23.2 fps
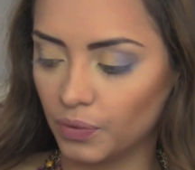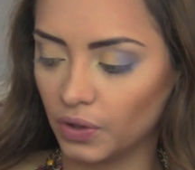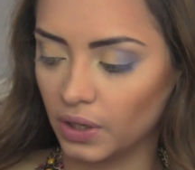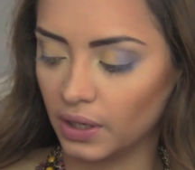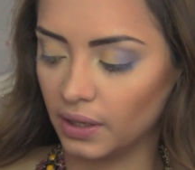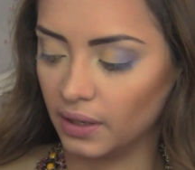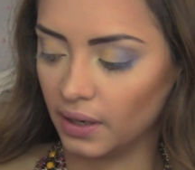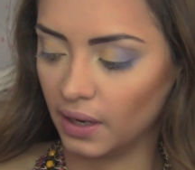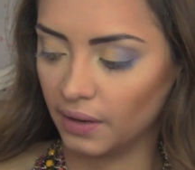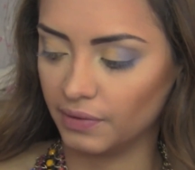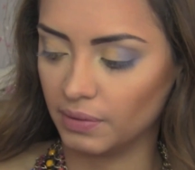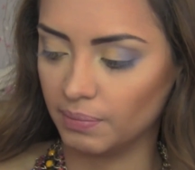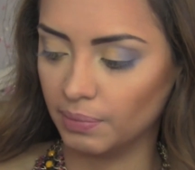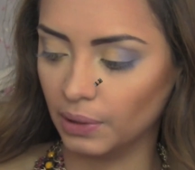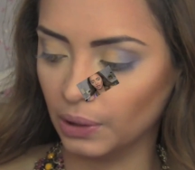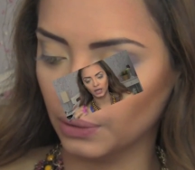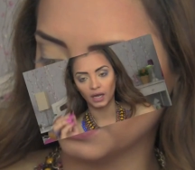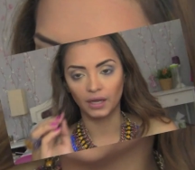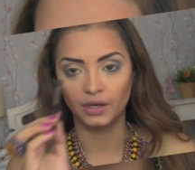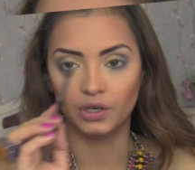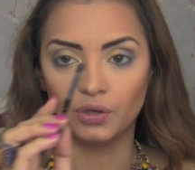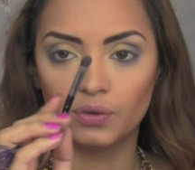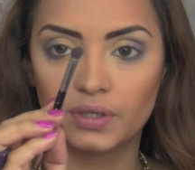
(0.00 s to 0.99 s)
pretty navy
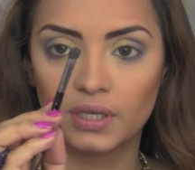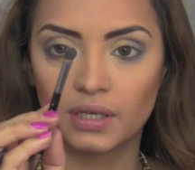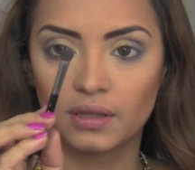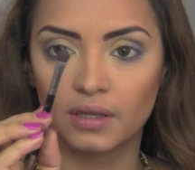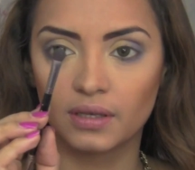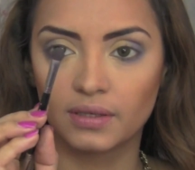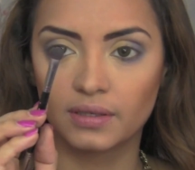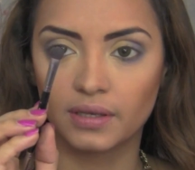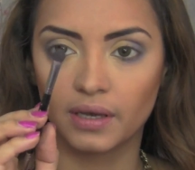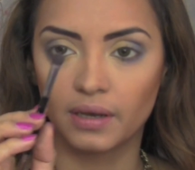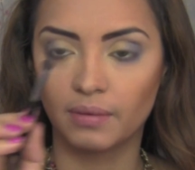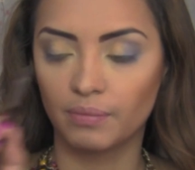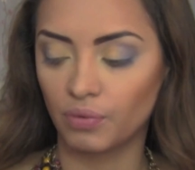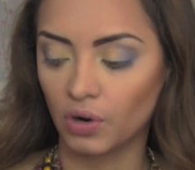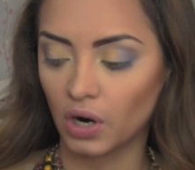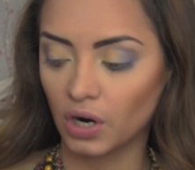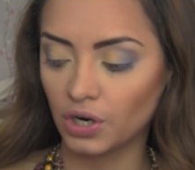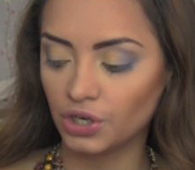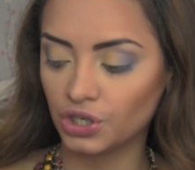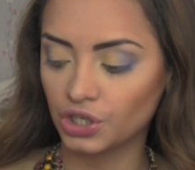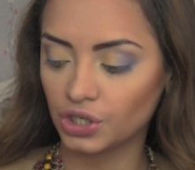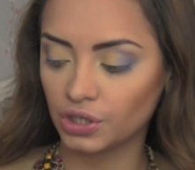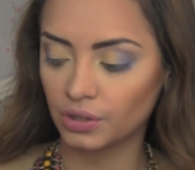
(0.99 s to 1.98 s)
blue. And using the same
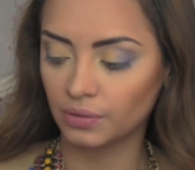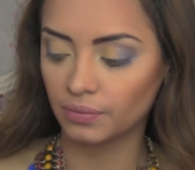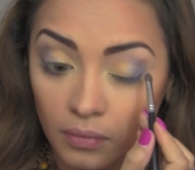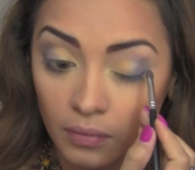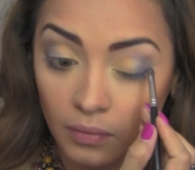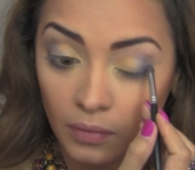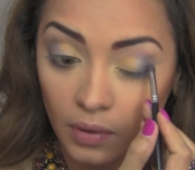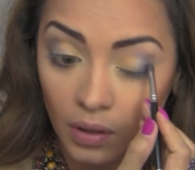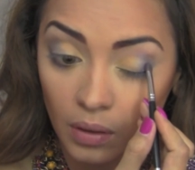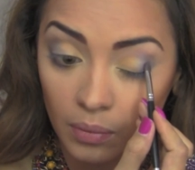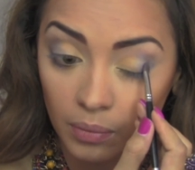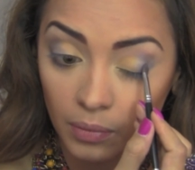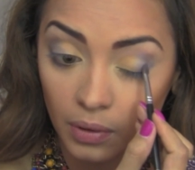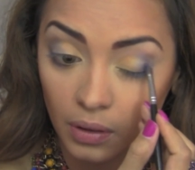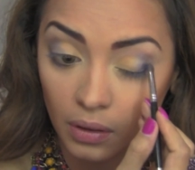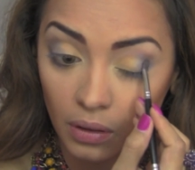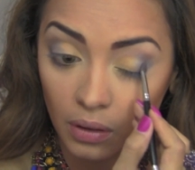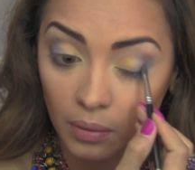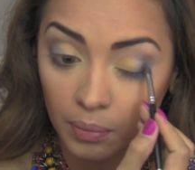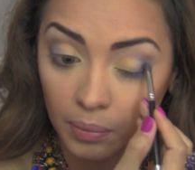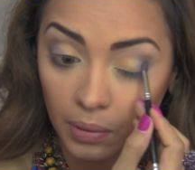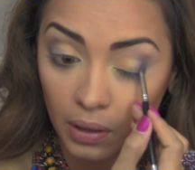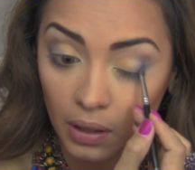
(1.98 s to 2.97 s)
brush, I'm going
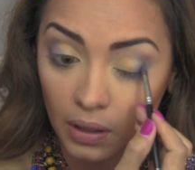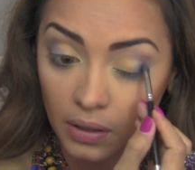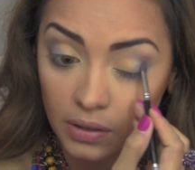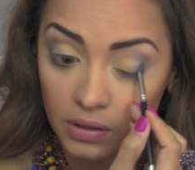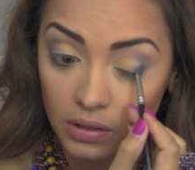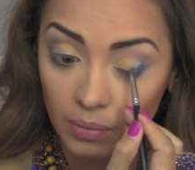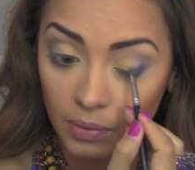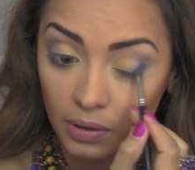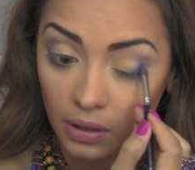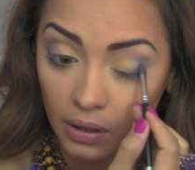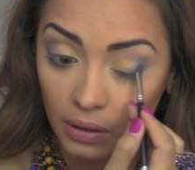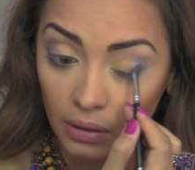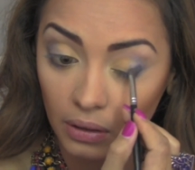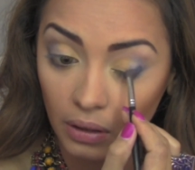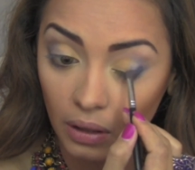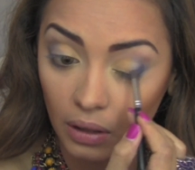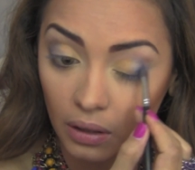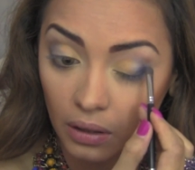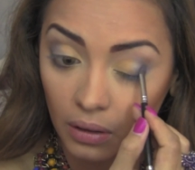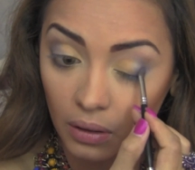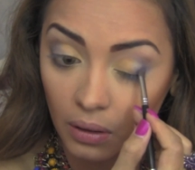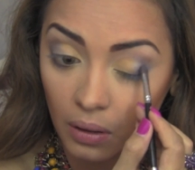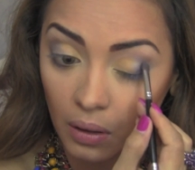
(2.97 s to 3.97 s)
to apply some of that
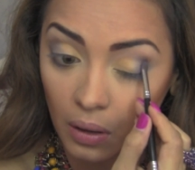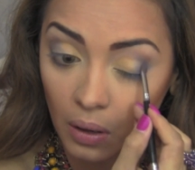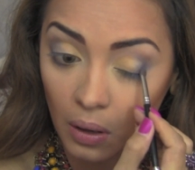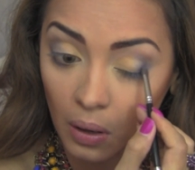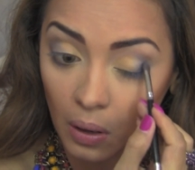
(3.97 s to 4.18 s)
color.